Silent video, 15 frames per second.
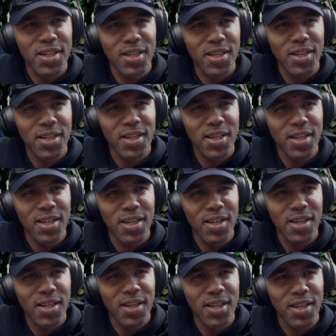
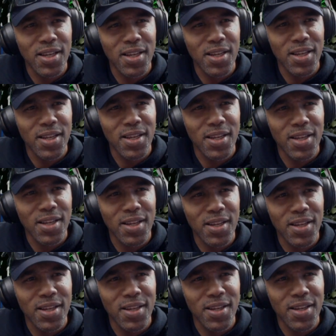
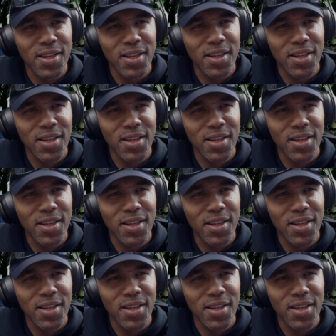Nothing is said.